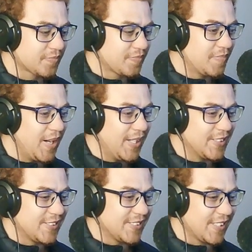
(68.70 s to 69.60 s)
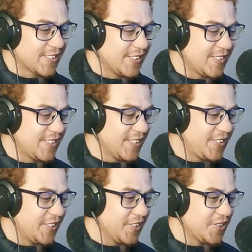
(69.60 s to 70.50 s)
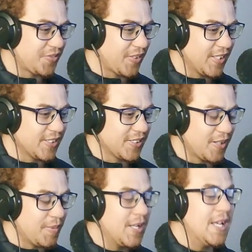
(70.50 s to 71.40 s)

Man, she's actually stitching his face up.